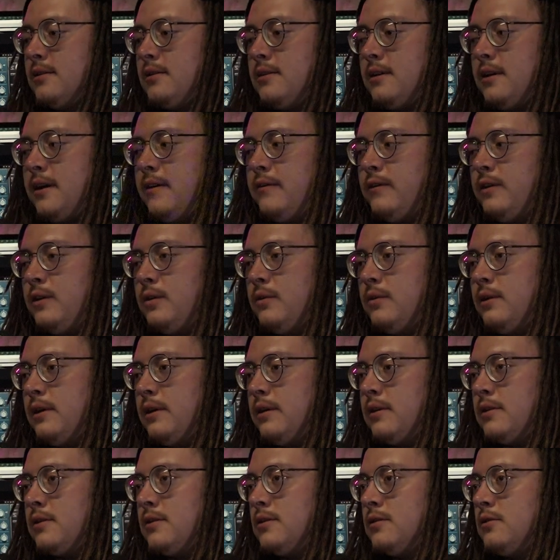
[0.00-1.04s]
Have
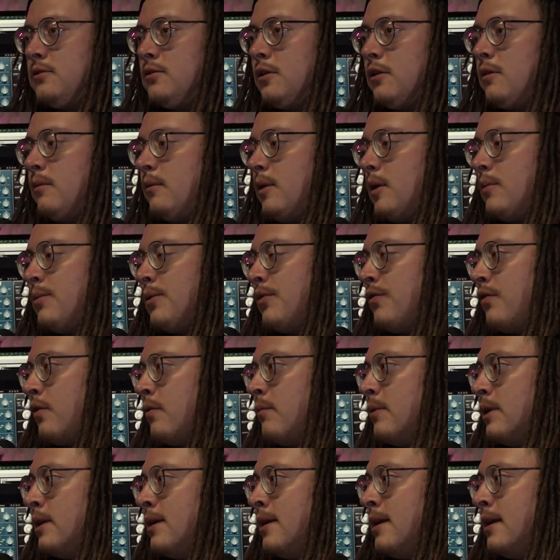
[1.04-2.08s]
you thought about
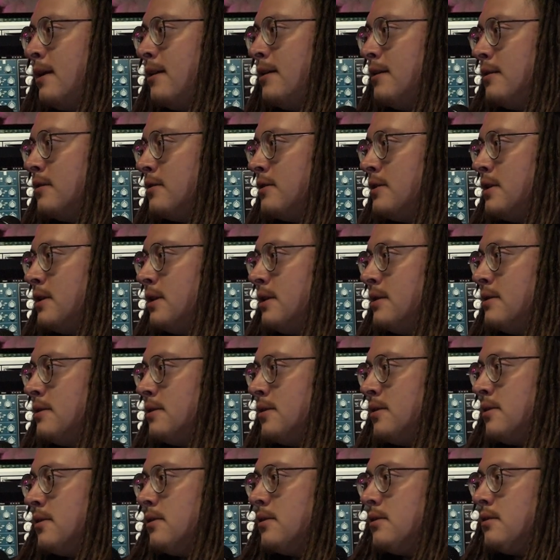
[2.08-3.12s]
performing in any other cities,
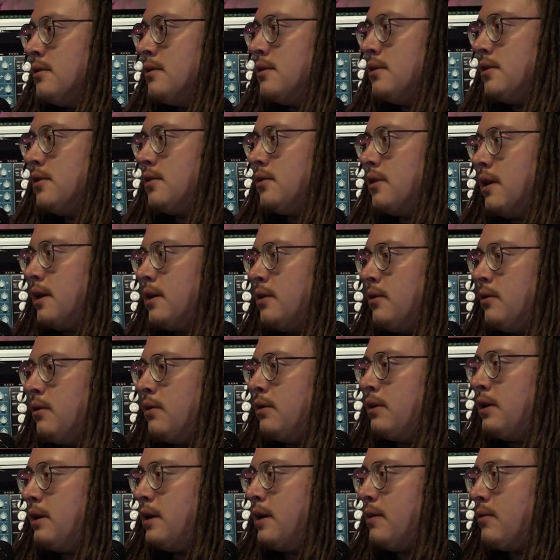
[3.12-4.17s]
or like
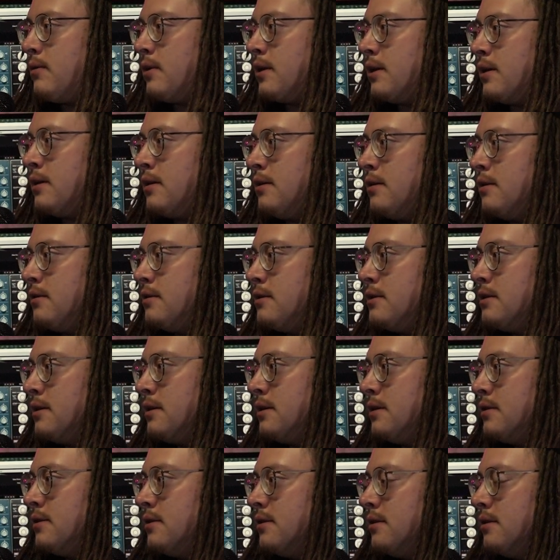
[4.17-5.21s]
going and networking in other
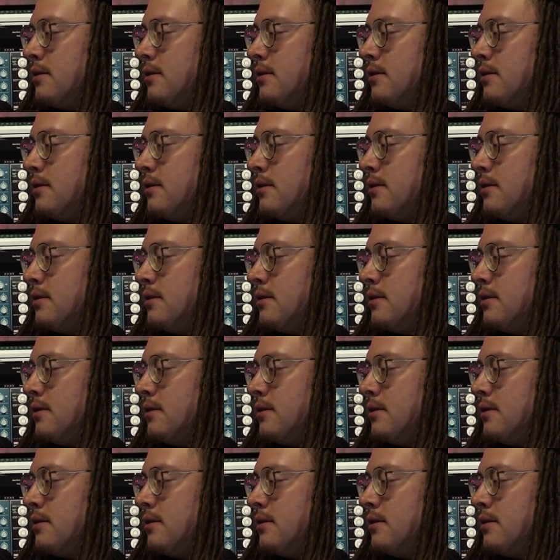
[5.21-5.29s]
cities?